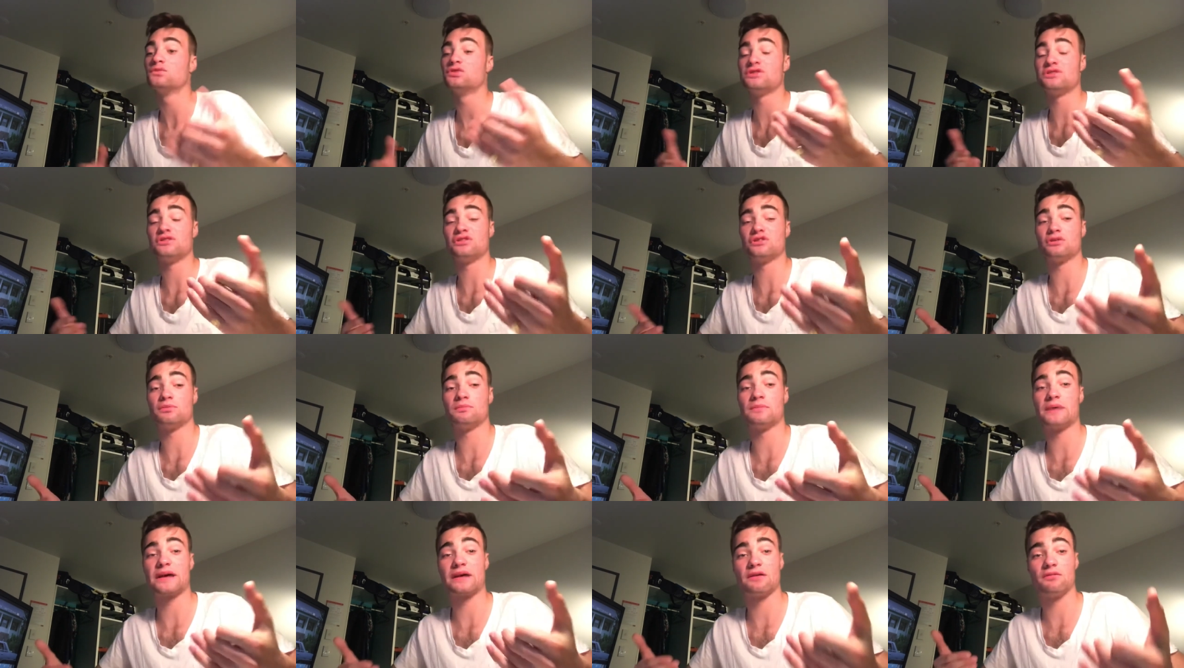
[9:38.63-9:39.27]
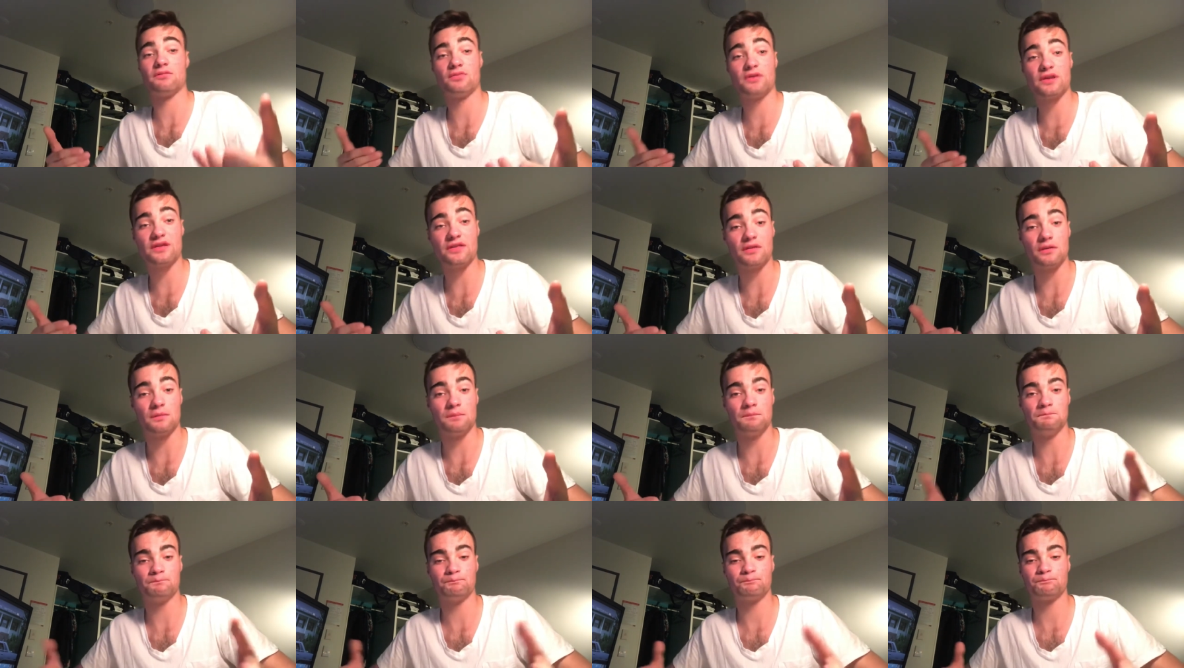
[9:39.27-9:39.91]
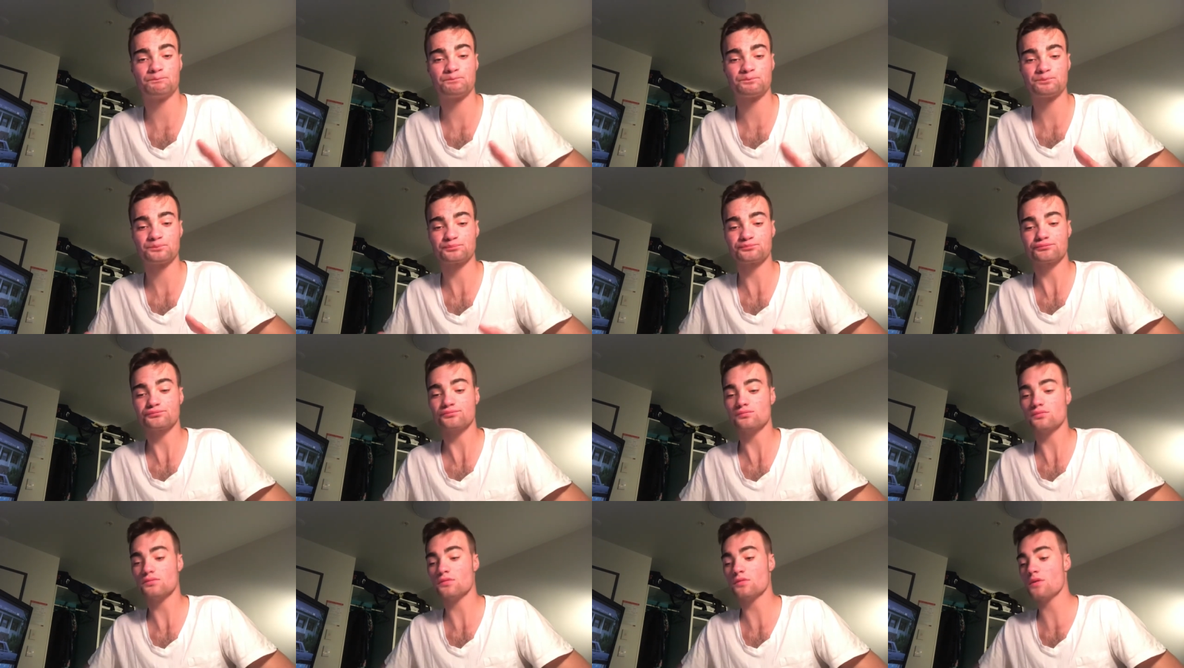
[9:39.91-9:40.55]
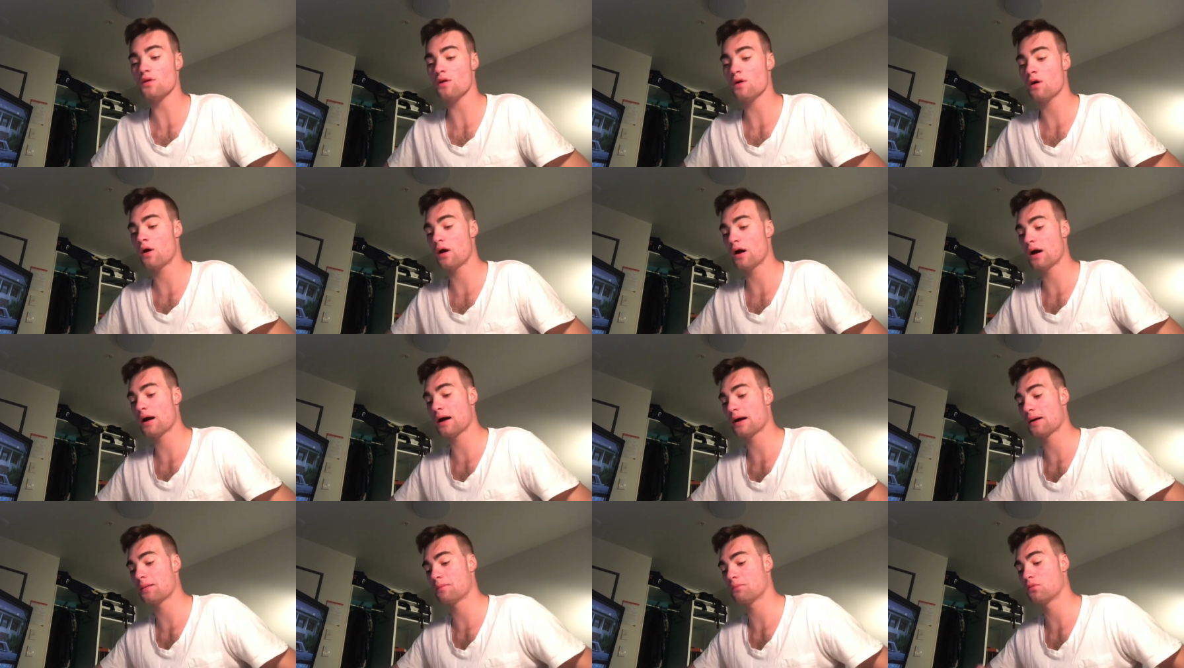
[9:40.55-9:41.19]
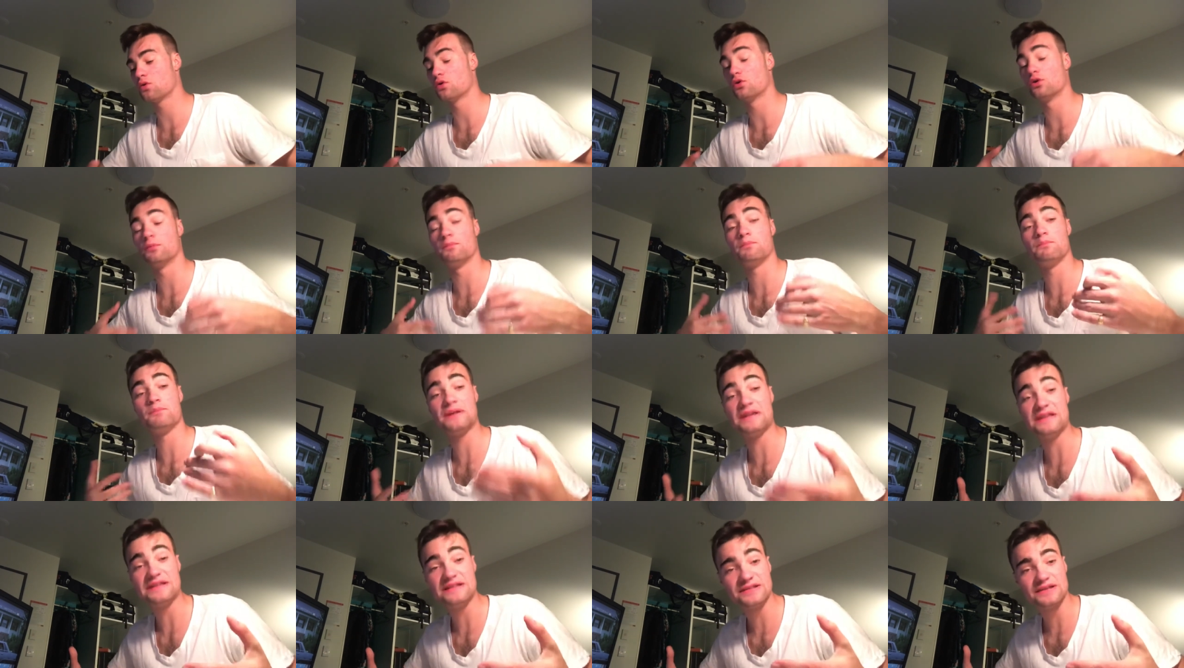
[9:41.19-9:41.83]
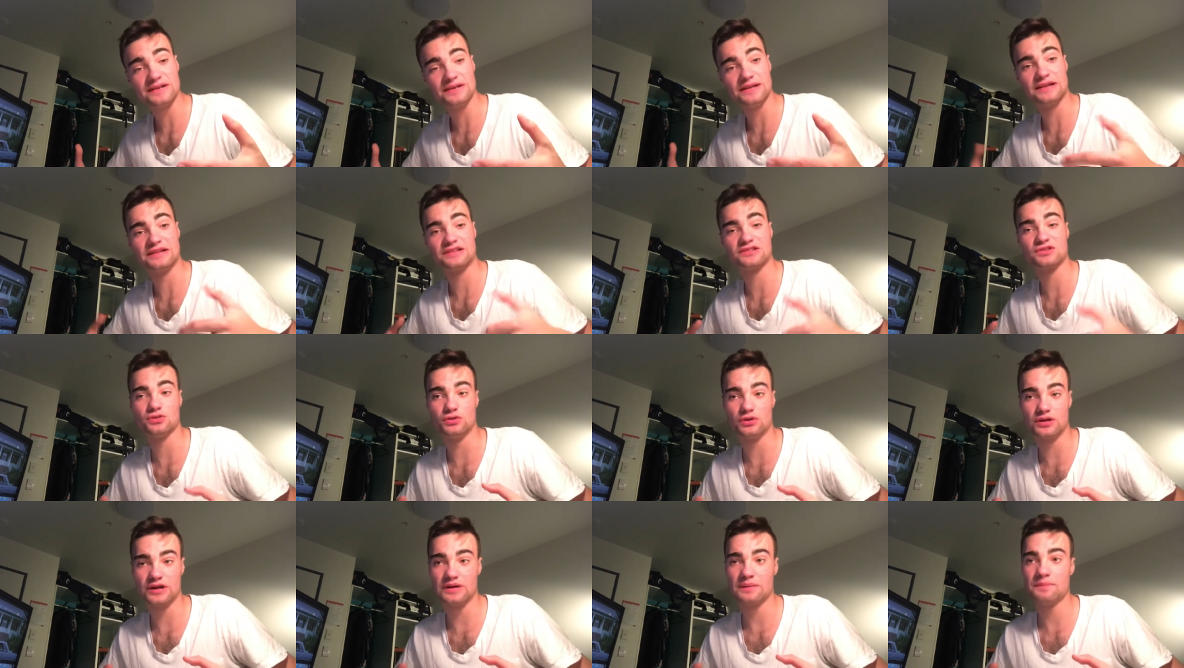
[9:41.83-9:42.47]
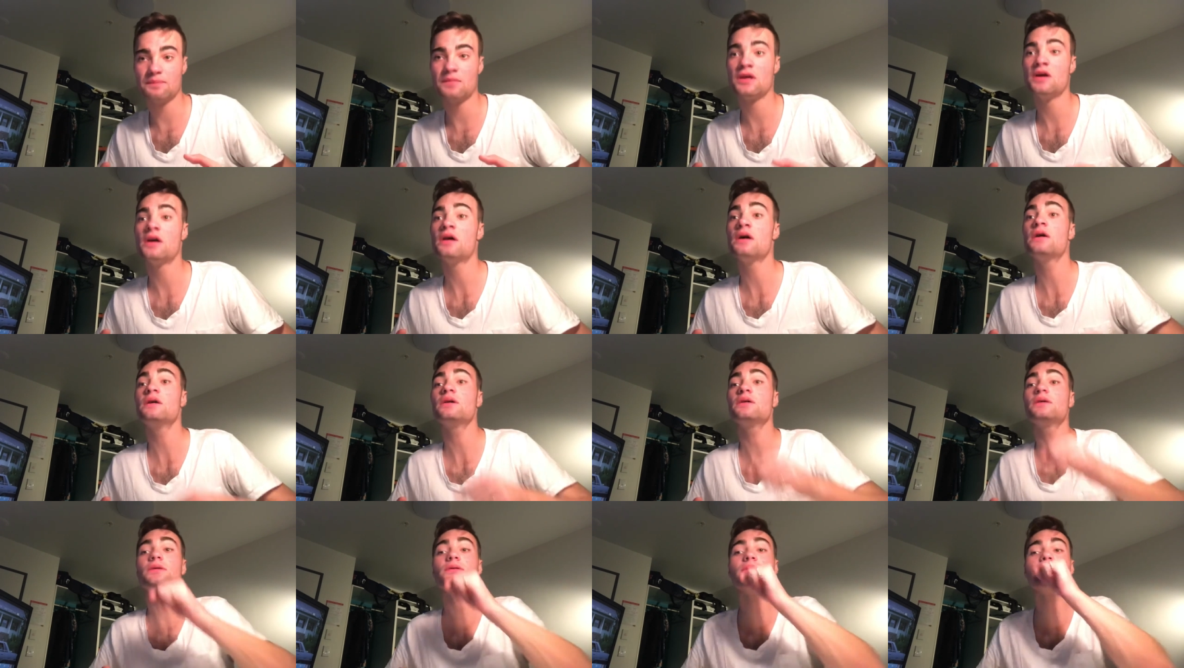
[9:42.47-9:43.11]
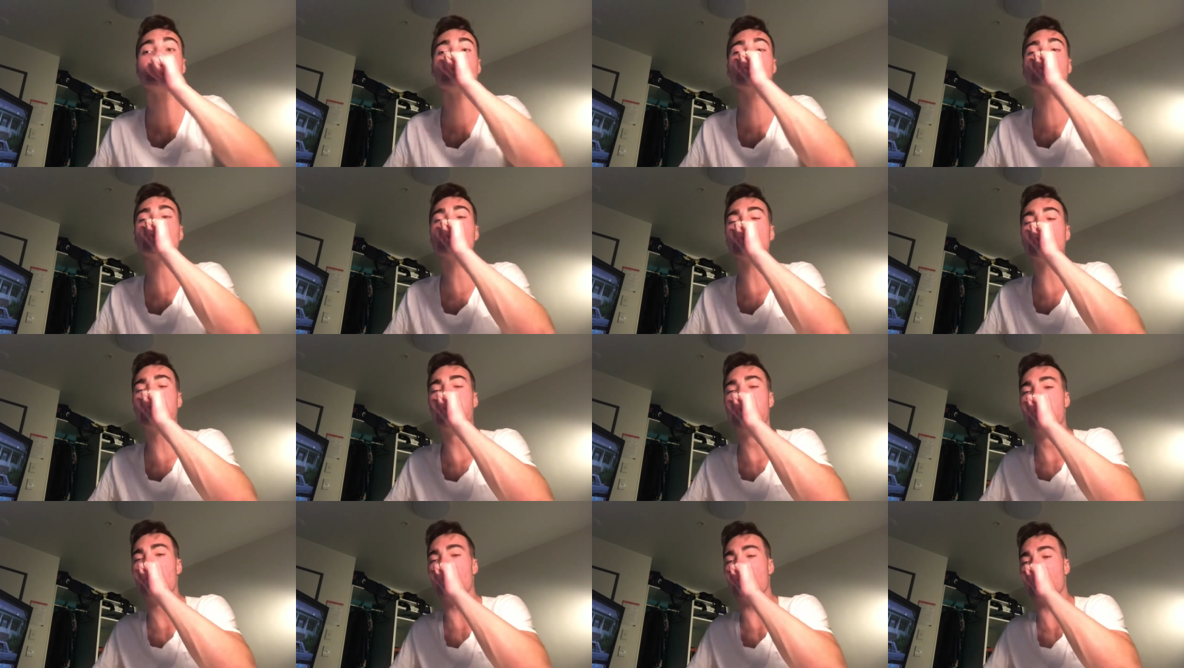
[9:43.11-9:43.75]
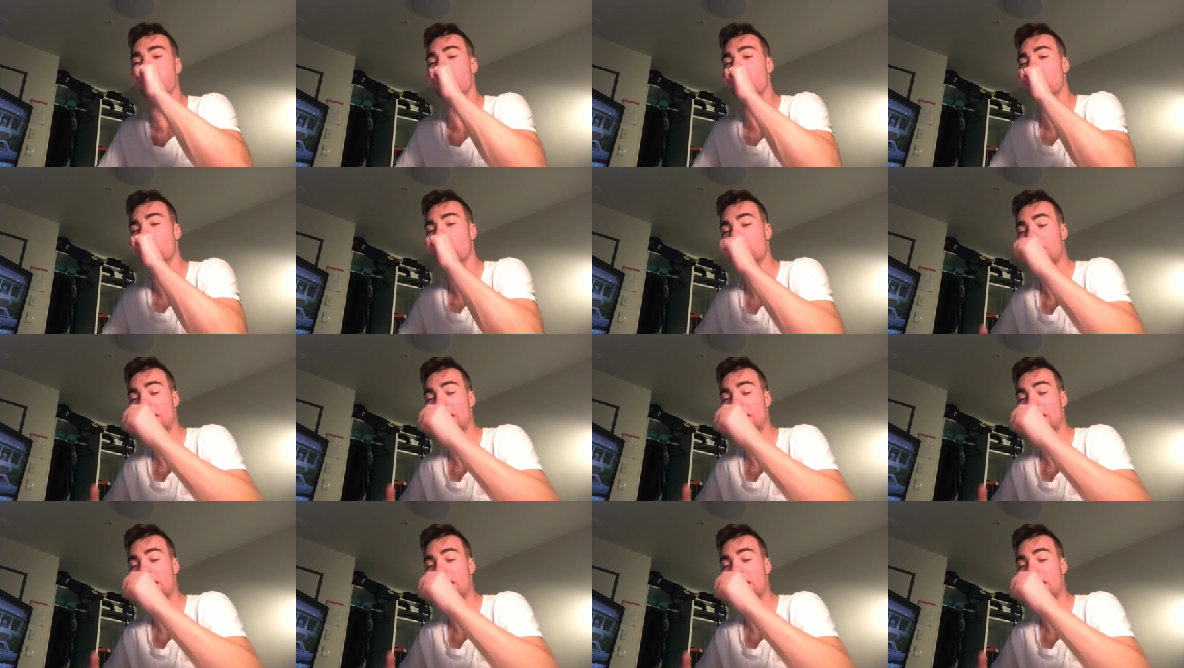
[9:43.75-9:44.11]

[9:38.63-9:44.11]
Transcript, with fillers: so you can make a rhythm um, or a beat, let's call it.